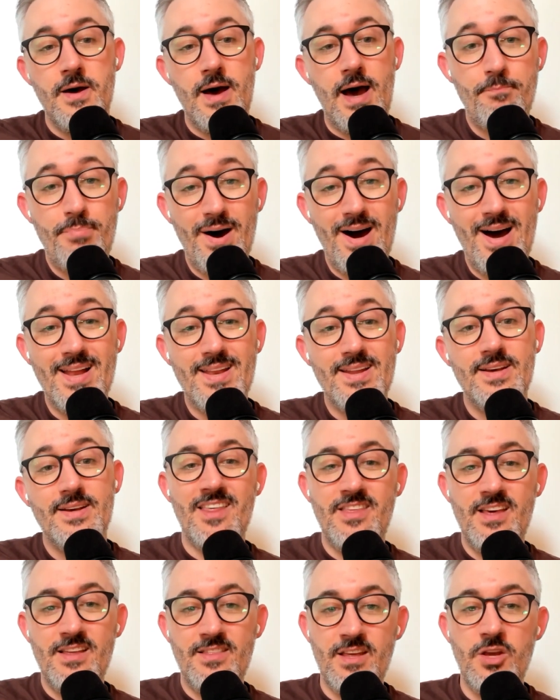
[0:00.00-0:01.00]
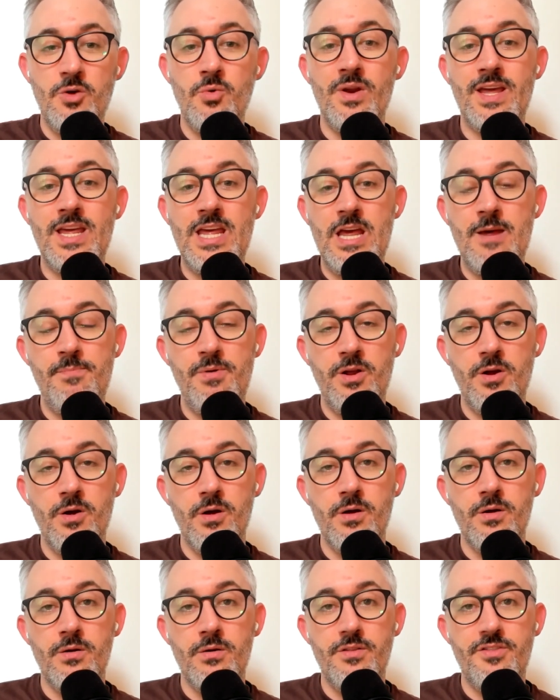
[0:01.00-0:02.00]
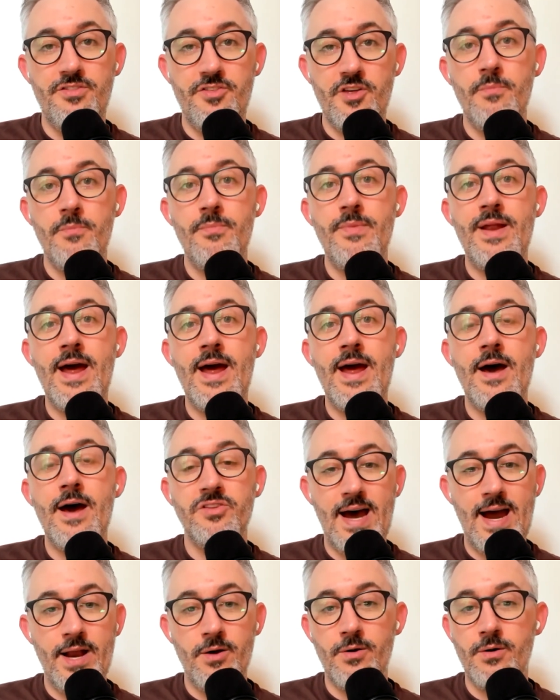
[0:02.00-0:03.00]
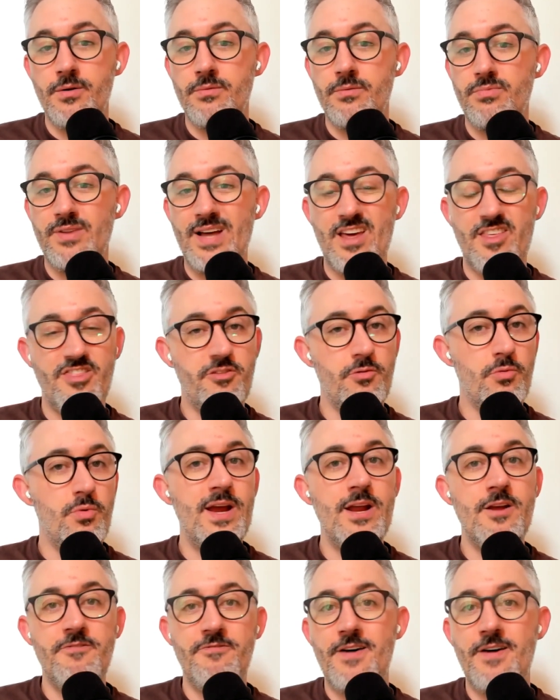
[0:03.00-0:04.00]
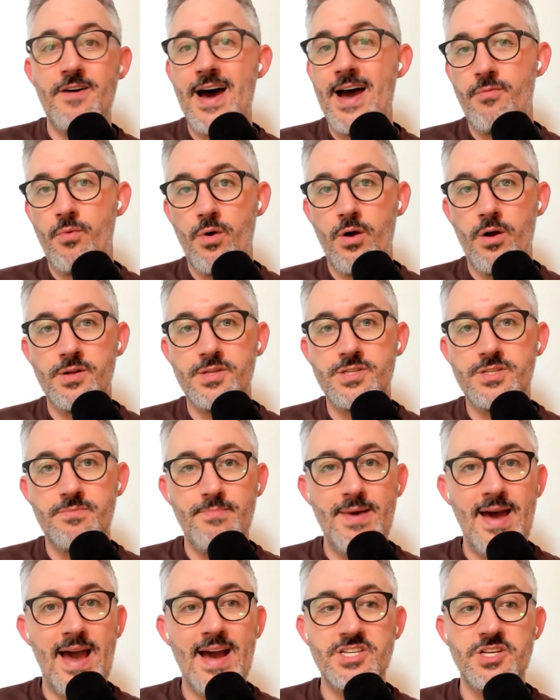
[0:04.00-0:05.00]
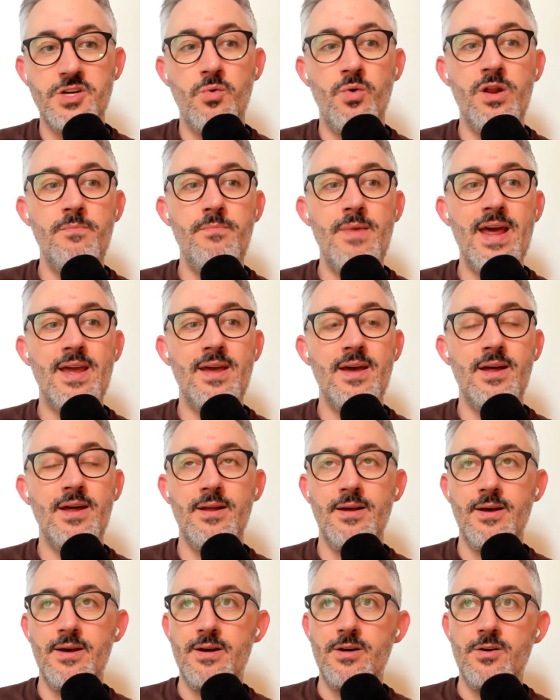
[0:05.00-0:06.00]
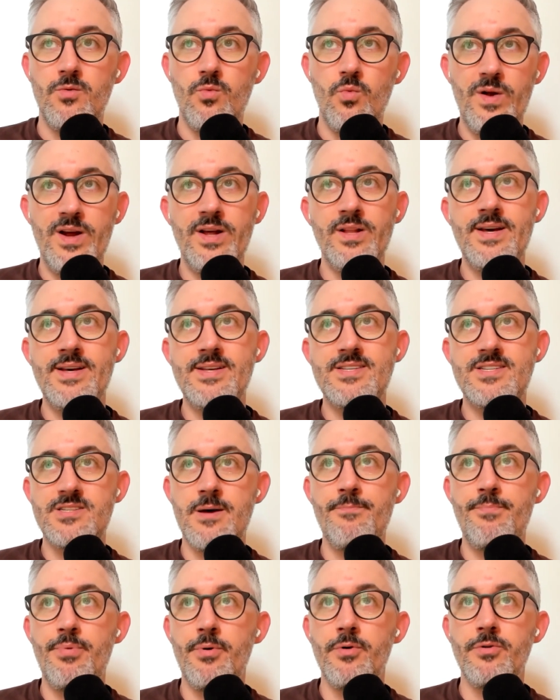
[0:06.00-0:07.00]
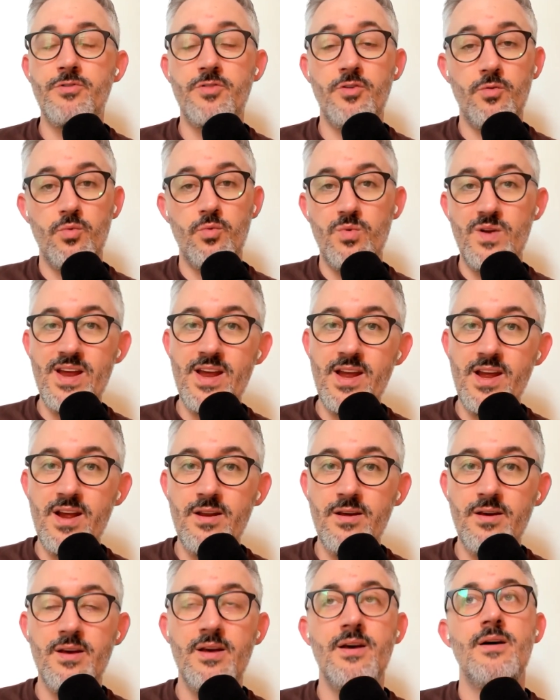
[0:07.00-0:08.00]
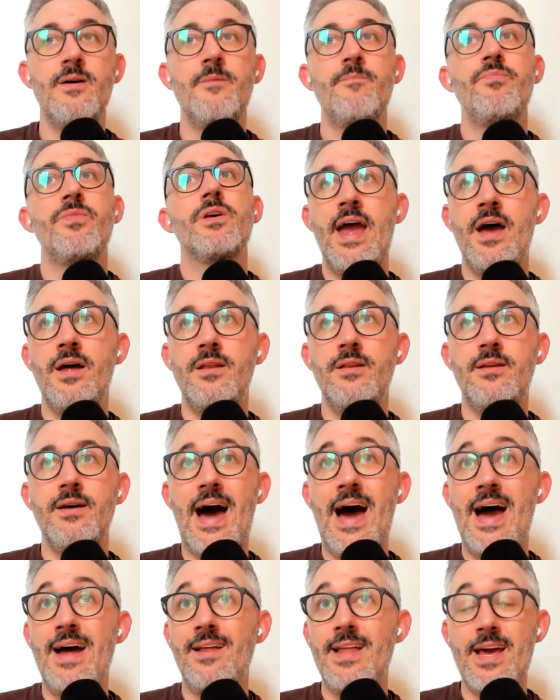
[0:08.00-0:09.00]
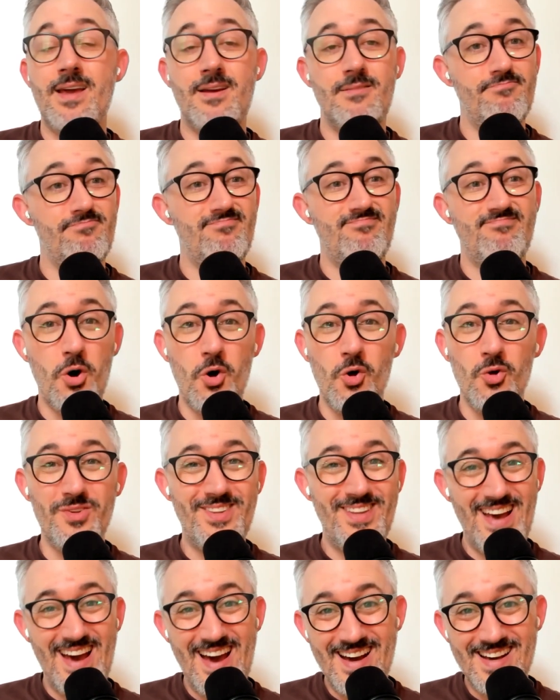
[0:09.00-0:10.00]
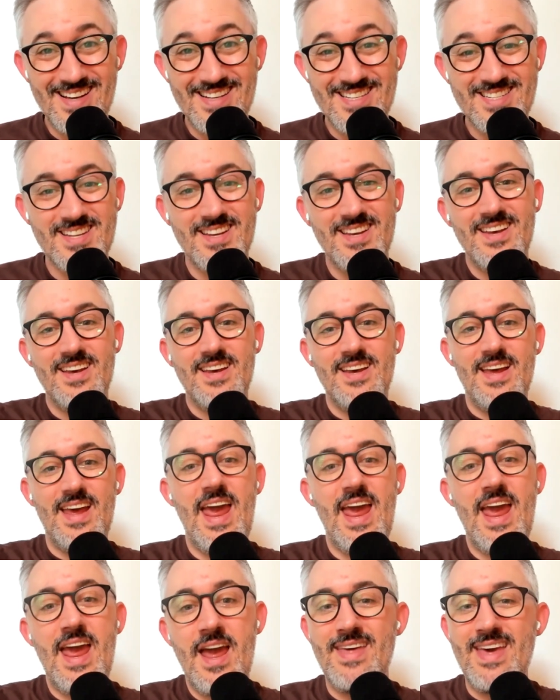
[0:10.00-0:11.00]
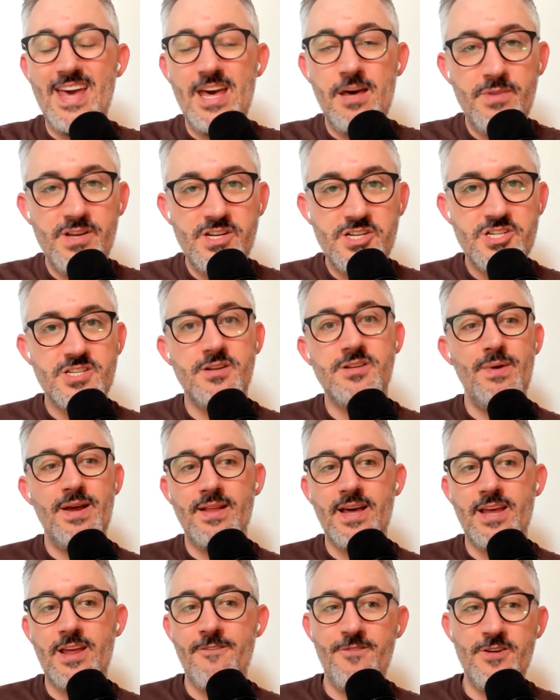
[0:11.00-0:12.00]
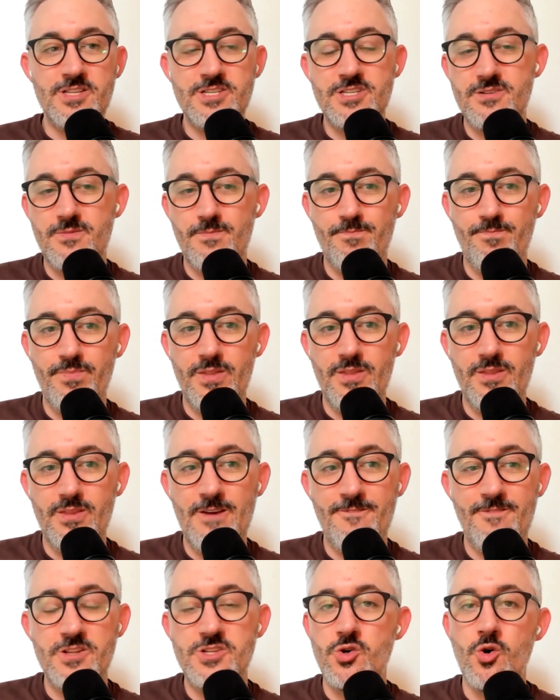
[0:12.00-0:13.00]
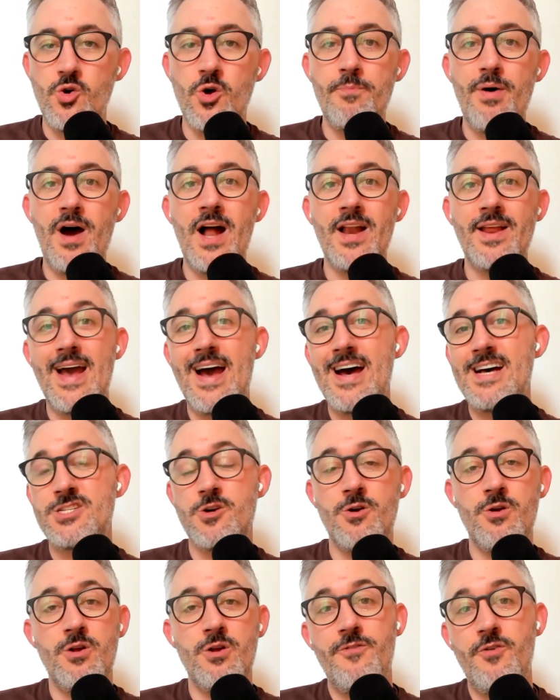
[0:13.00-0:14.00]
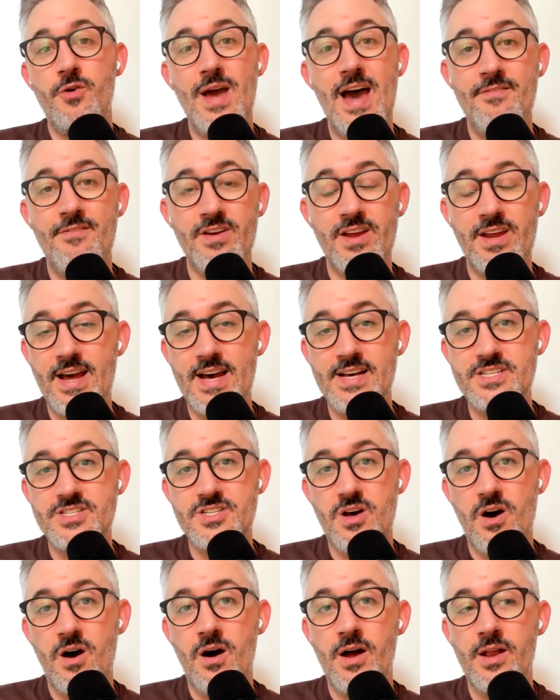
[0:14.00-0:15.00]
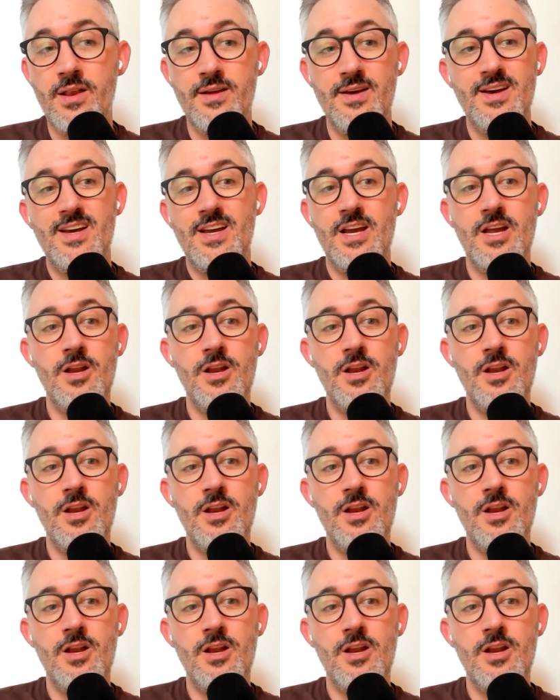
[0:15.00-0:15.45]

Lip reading: But I think that you want to keep your thumbnail title like 3 to 5 words max. You want to make it really simple to read. And I like bold text. And the image should be like, if it's your podcast, or if you have a guest on,